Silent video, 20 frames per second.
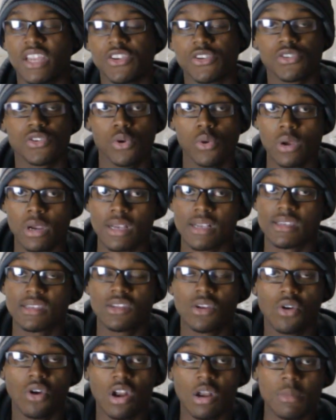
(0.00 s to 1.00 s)
and your torque is
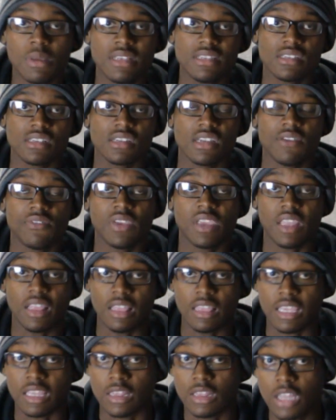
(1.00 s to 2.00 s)
still going to be
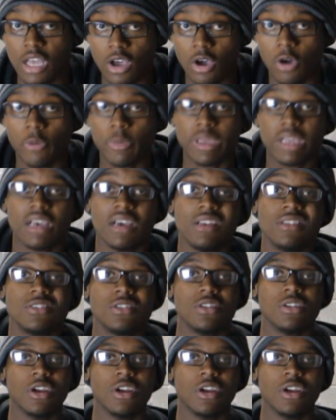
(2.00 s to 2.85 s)
significantly low because,